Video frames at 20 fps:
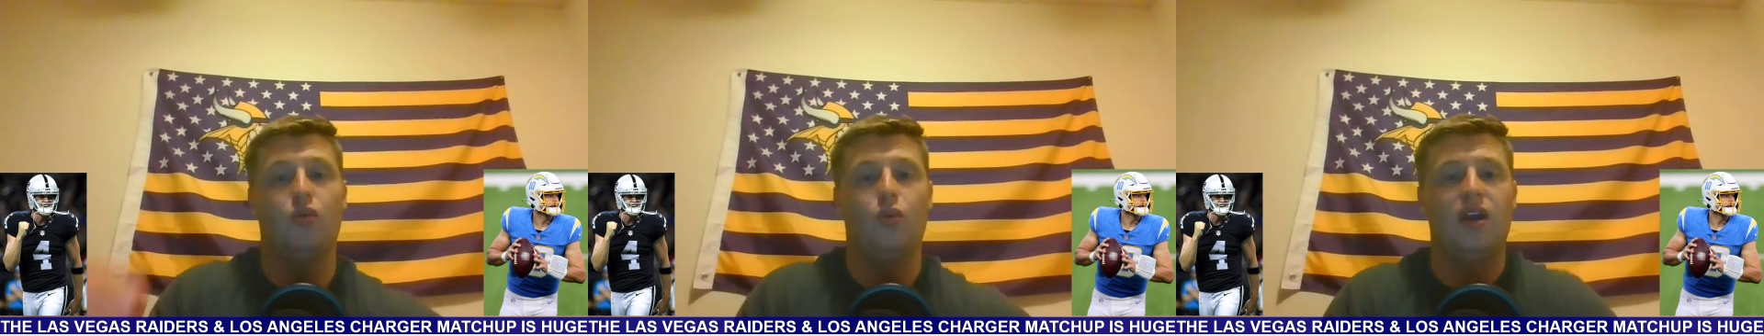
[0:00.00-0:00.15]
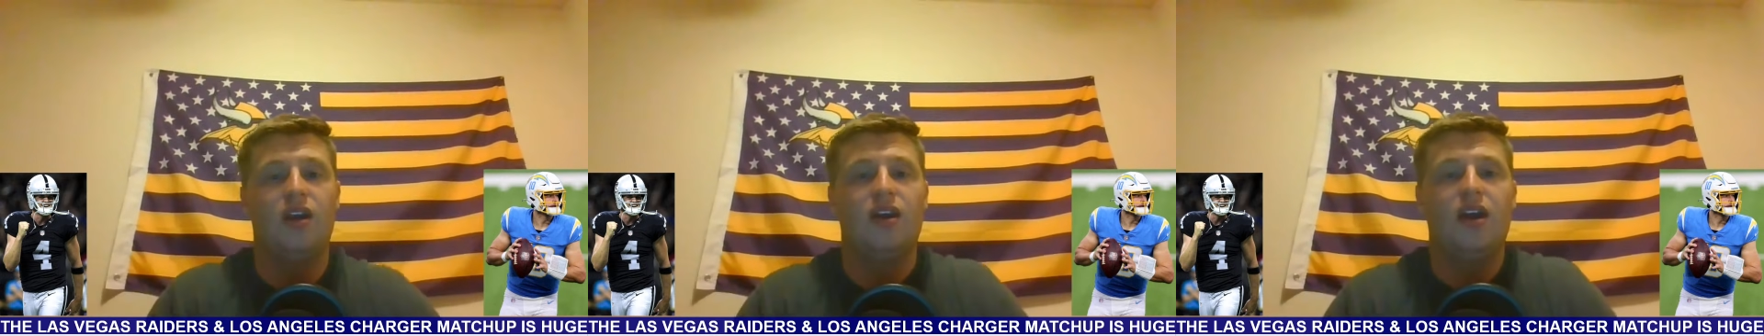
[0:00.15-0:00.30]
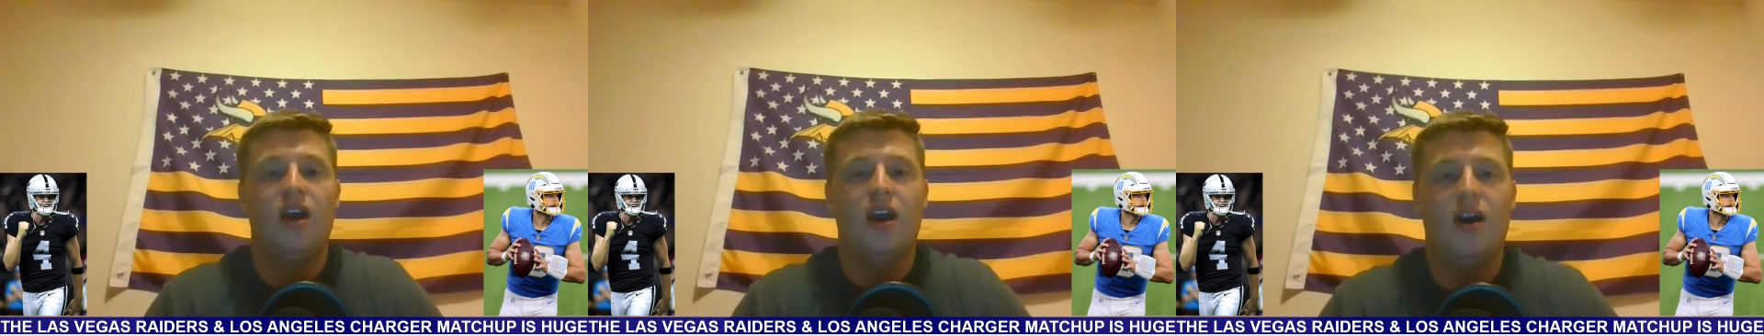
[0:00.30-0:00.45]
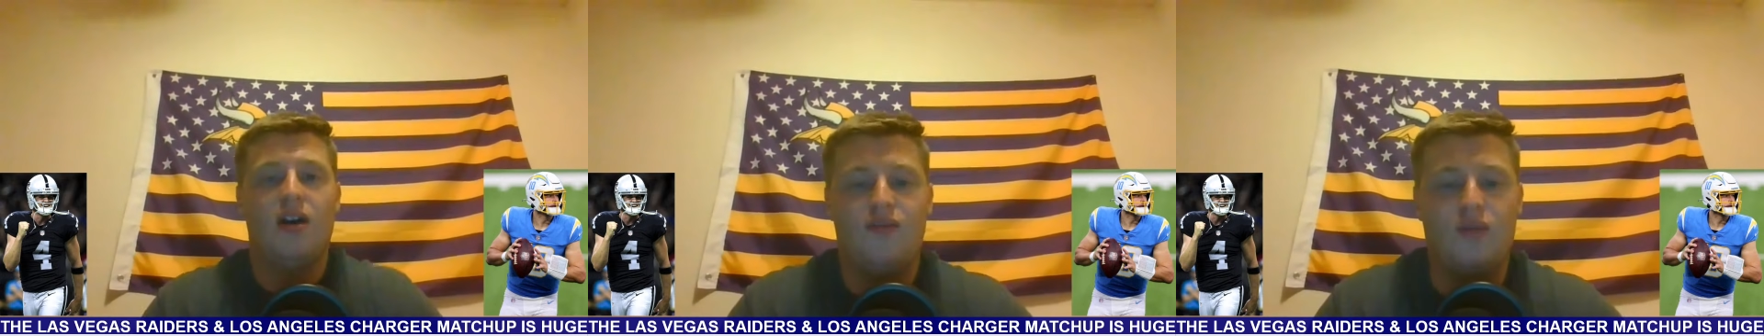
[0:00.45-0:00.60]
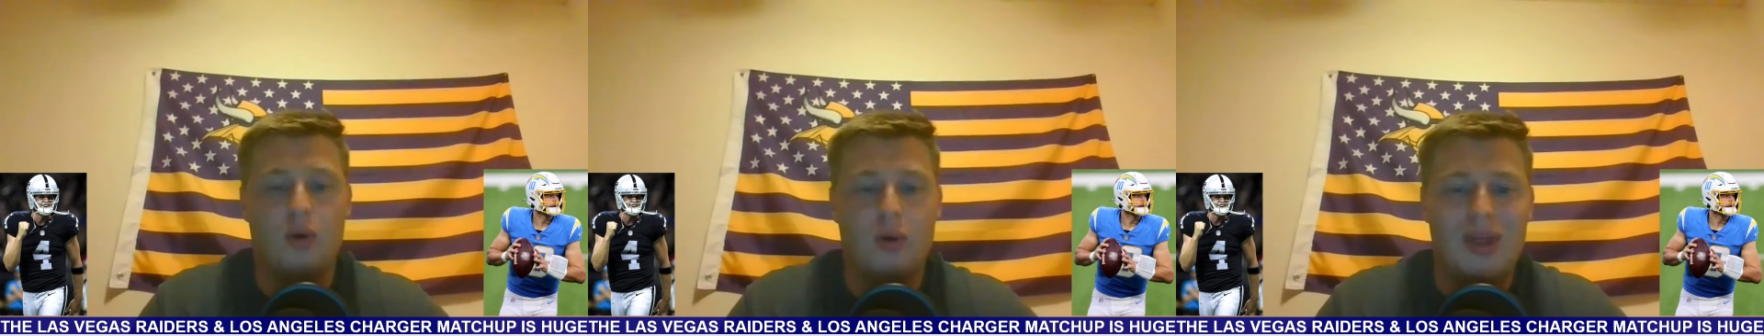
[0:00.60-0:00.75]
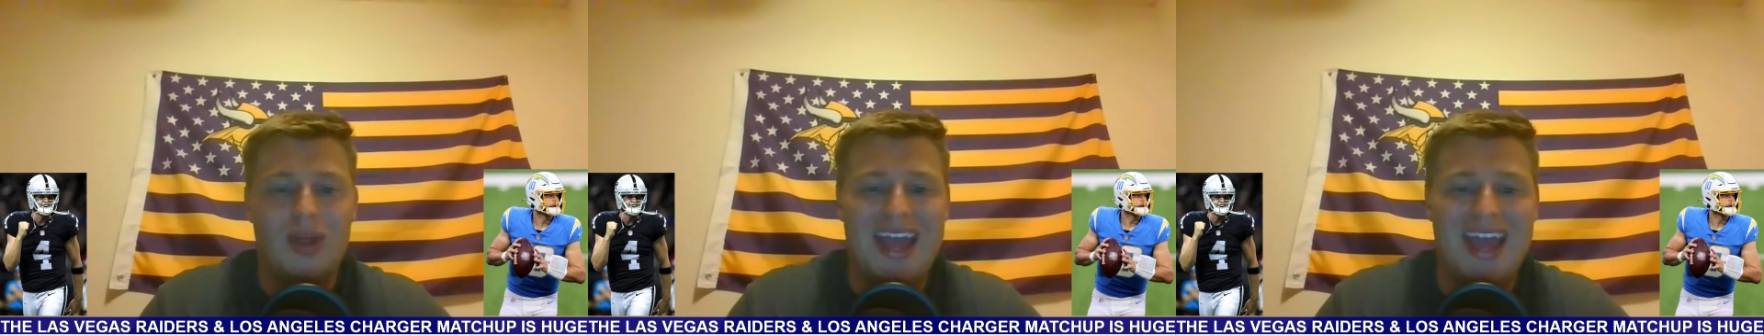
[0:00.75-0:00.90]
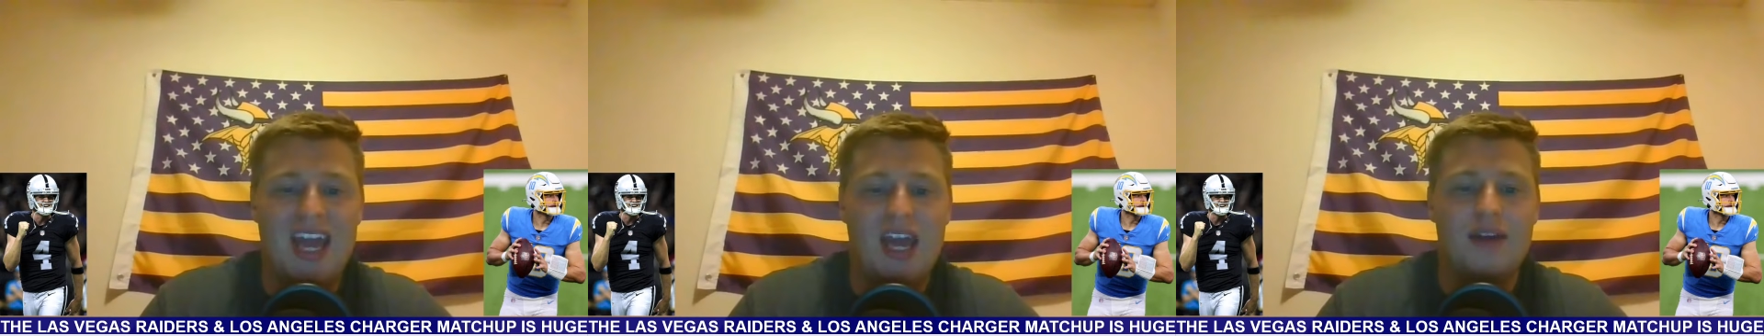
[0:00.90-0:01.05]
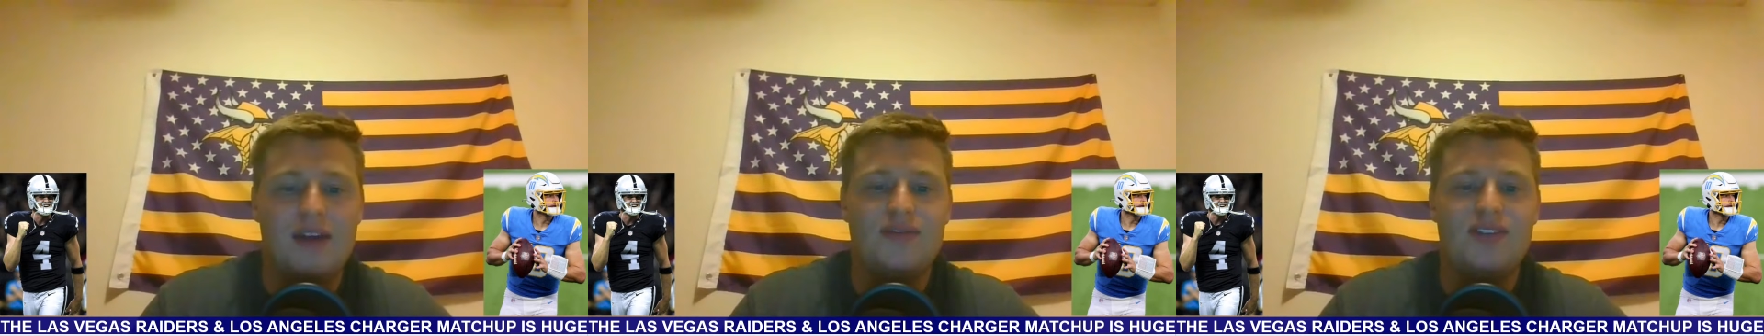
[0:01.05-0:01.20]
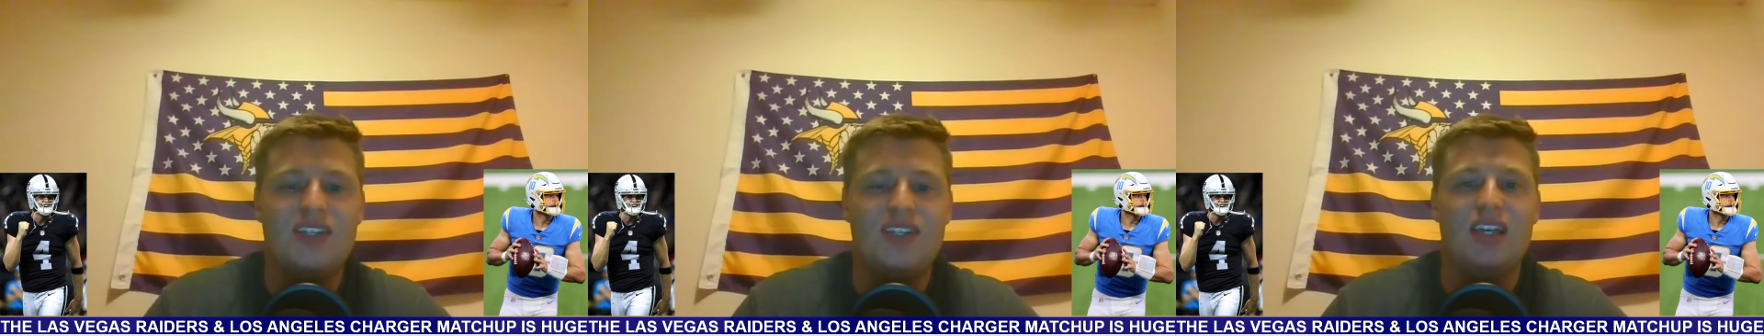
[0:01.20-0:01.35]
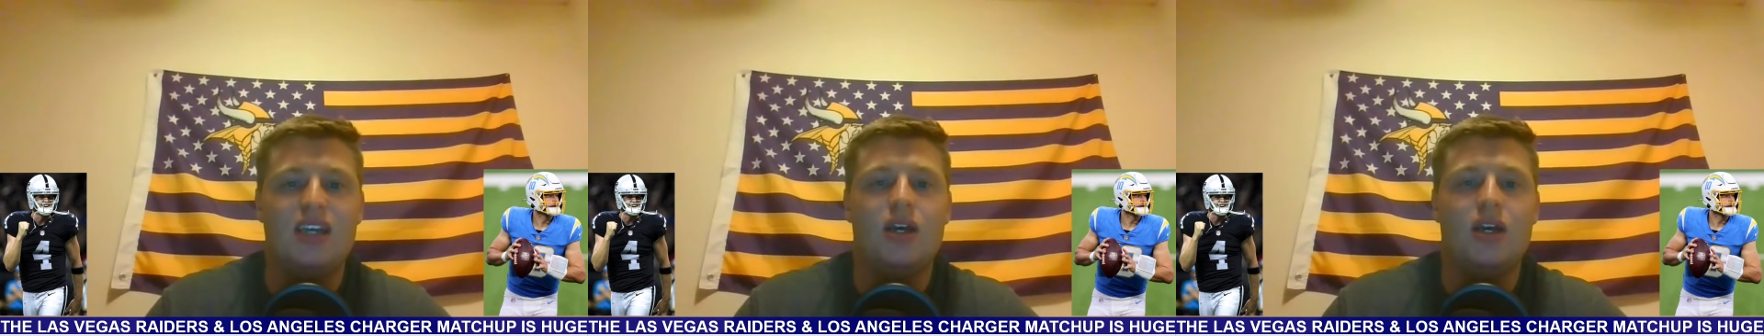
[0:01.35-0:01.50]
week for the
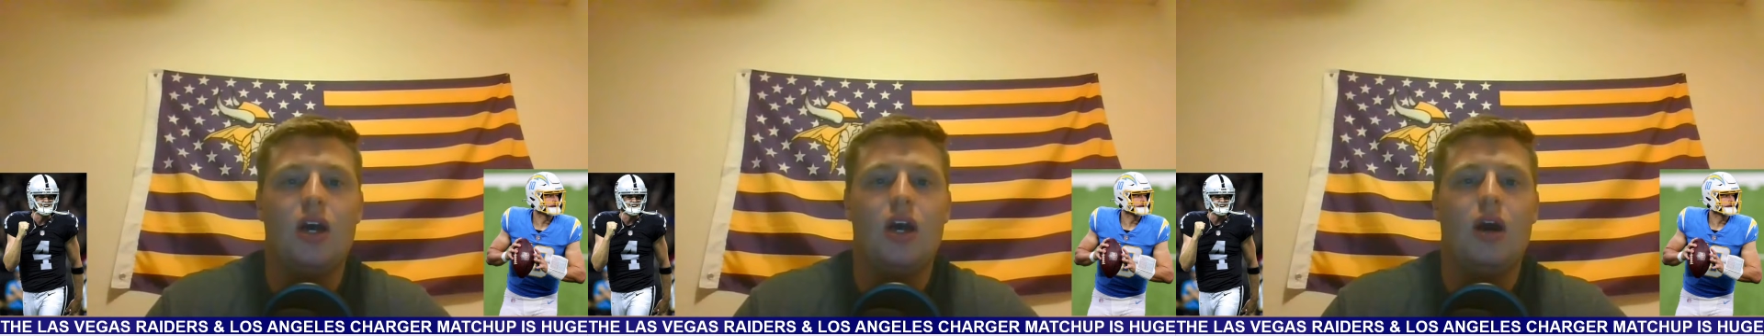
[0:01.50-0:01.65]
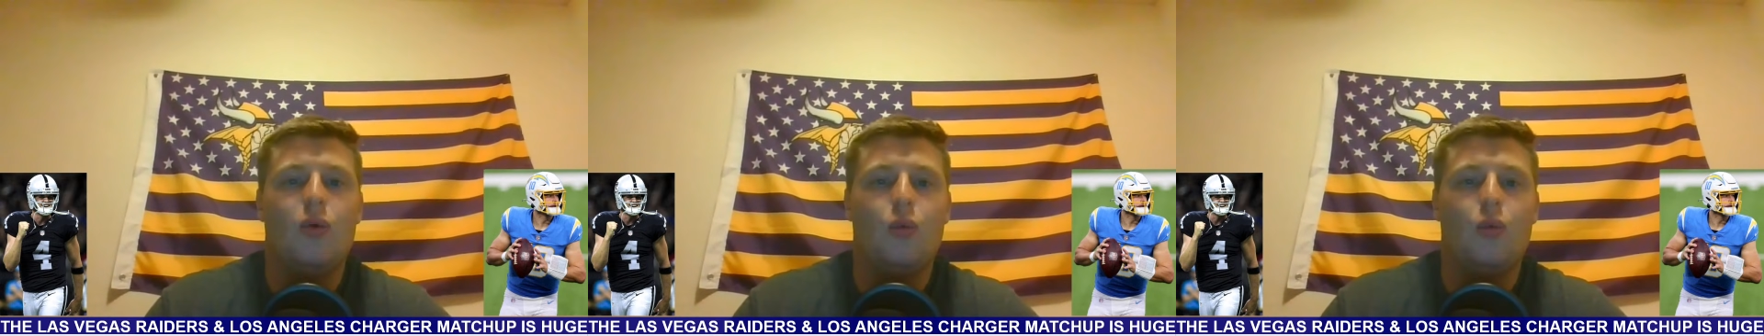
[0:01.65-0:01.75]
AFC